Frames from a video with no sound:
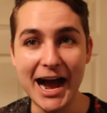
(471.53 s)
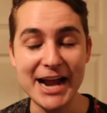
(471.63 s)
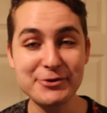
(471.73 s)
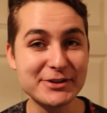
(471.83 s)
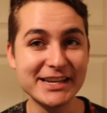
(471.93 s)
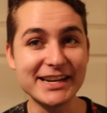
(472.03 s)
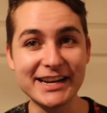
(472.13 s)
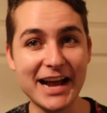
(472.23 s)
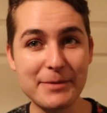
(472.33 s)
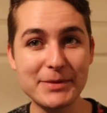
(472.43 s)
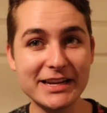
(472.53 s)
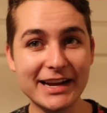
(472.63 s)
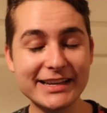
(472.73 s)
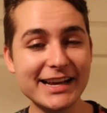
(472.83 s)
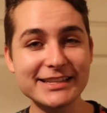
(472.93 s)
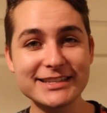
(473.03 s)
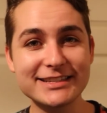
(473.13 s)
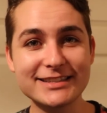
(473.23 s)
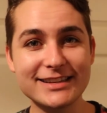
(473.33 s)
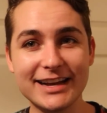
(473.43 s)
I don't get it. I mean, I
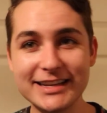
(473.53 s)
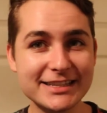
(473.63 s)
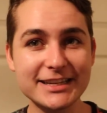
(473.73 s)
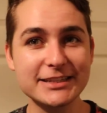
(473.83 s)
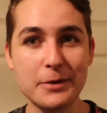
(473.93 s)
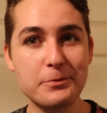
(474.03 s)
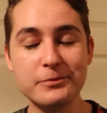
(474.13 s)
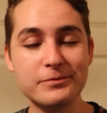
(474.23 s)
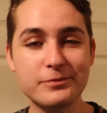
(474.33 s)
guess, I guess because I'm